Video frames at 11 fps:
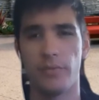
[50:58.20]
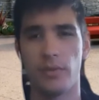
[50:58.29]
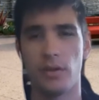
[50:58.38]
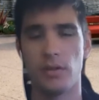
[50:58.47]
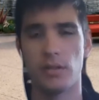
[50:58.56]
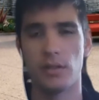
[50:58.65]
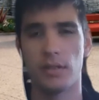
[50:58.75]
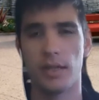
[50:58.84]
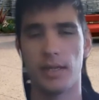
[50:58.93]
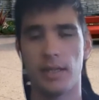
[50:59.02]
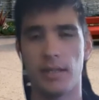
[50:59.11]
There's a
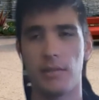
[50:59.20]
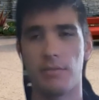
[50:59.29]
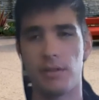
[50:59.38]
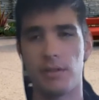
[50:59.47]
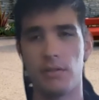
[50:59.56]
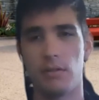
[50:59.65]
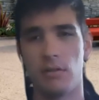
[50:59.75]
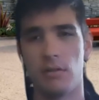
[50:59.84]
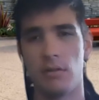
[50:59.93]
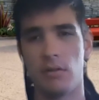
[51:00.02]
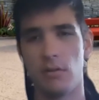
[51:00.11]
slightly different
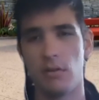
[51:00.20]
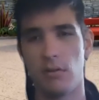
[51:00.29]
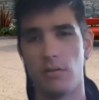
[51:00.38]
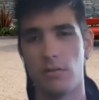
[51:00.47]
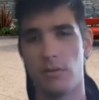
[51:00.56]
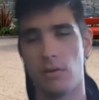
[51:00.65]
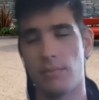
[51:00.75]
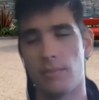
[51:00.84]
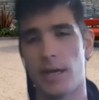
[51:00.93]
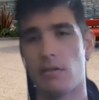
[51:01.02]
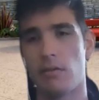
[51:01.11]
code
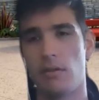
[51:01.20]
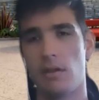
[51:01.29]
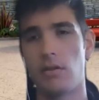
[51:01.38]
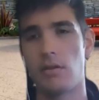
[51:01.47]
path that